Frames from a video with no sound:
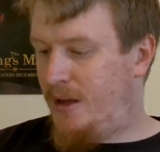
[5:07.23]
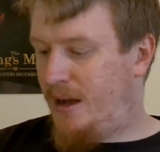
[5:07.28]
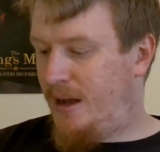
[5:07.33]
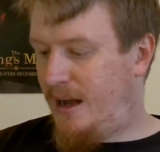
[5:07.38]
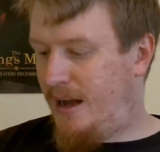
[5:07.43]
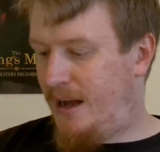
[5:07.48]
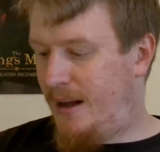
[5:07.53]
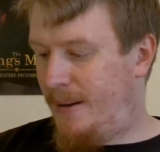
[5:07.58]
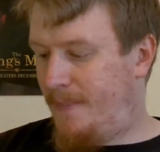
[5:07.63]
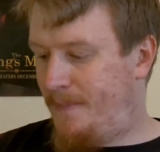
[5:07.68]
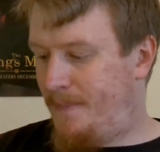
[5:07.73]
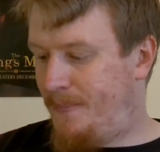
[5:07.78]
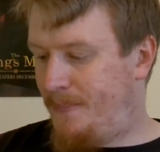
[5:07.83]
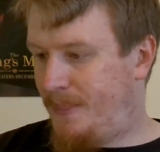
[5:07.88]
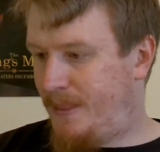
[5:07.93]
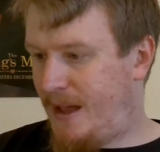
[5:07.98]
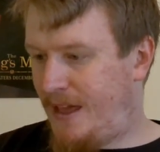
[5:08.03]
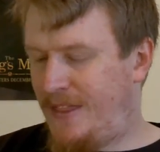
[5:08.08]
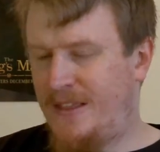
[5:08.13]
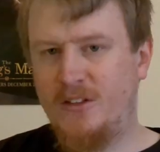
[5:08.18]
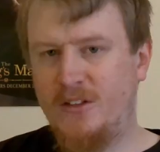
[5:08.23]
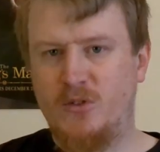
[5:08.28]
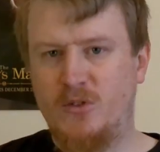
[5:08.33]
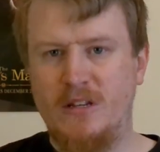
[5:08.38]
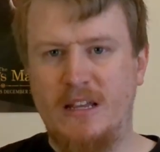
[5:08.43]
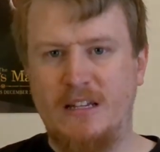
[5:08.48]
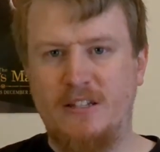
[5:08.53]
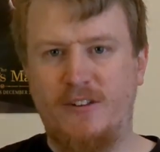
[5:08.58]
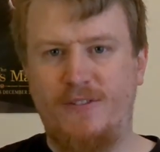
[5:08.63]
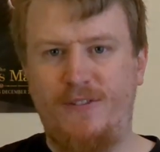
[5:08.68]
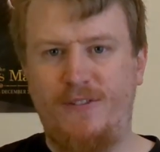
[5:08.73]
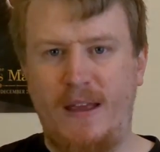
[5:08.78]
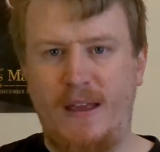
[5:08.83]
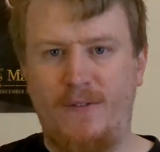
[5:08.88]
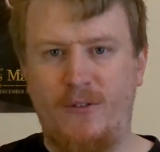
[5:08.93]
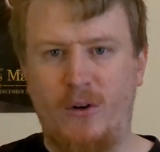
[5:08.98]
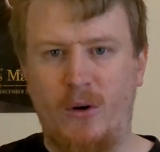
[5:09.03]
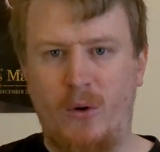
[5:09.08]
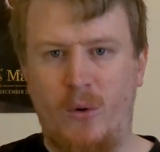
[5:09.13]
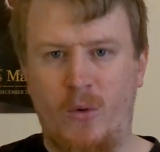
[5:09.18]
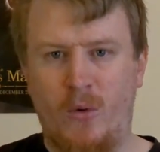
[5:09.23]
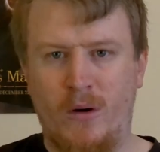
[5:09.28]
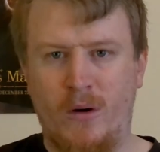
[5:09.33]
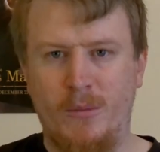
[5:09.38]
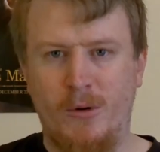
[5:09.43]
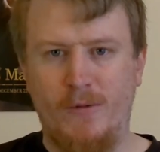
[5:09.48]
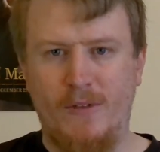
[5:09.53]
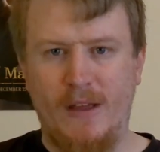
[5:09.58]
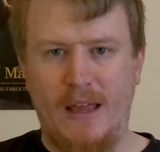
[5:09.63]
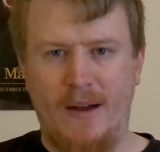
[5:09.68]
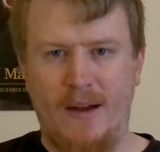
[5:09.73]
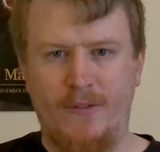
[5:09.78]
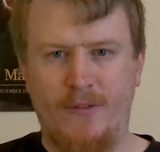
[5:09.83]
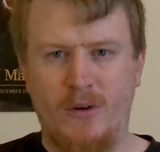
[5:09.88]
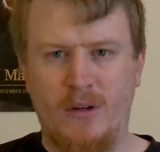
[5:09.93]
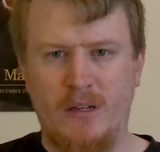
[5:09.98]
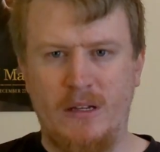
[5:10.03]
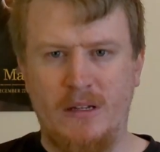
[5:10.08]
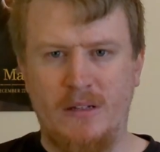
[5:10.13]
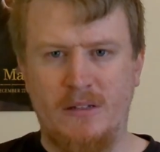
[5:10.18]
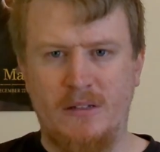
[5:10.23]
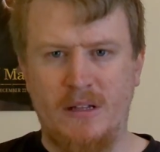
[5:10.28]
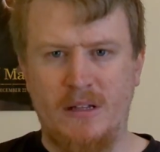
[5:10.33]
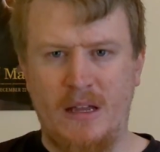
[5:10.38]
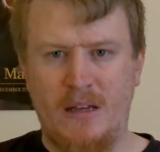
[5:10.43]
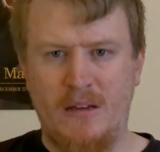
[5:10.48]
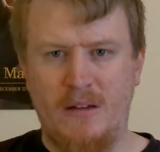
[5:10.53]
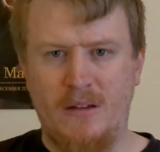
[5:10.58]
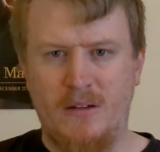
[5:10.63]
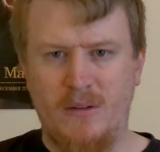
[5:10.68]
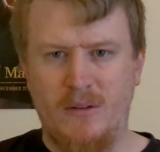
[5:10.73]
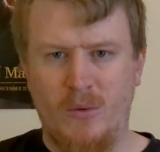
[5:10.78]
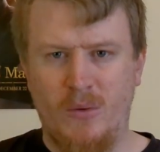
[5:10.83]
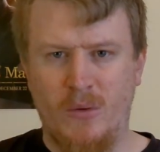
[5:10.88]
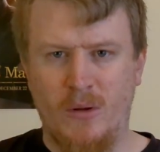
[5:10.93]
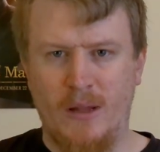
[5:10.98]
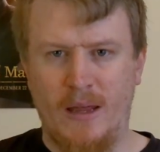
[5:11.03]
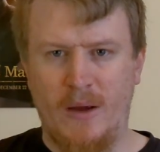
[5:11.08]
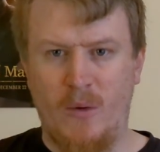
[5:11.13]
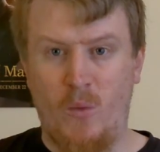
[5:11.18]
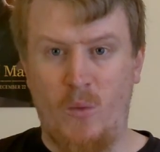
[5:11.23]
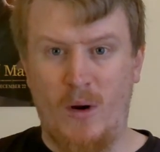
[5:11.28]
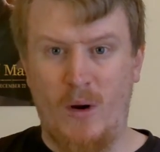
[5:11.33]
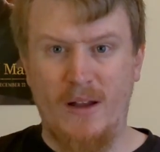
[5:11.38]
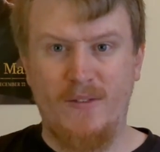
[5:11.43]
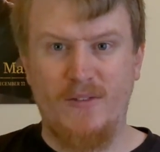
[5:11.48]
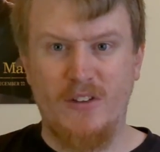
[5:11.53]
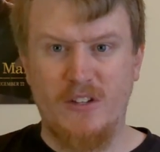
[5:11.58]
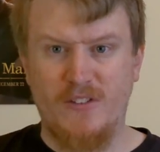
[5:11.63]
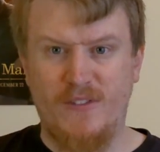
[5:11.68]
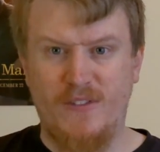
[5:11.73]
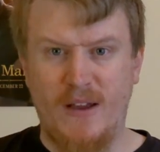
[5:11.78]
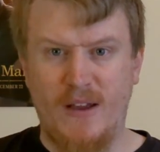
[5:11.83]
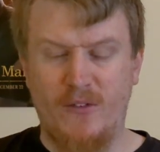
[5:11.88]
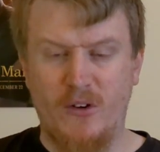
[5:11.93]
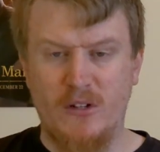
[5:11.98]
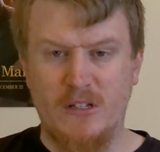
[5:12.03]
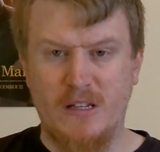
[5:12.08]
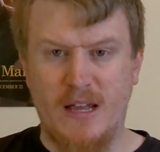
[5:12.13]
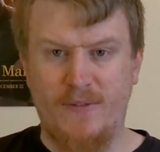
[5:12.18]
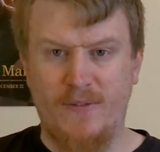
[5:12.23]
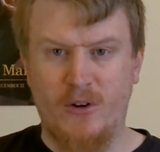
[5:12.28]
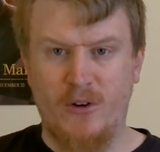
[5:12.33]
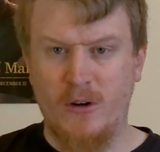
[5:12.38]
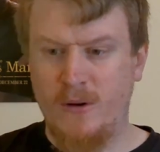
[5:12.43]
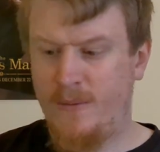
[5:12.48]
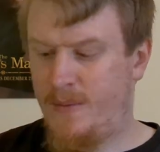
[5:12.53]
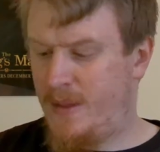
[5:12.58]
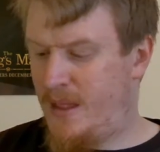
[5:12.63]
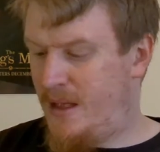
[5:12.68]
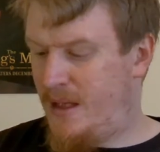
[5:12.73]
I think this is Nick's favorite horror movie ever, he had said, or like one of his favorites ever.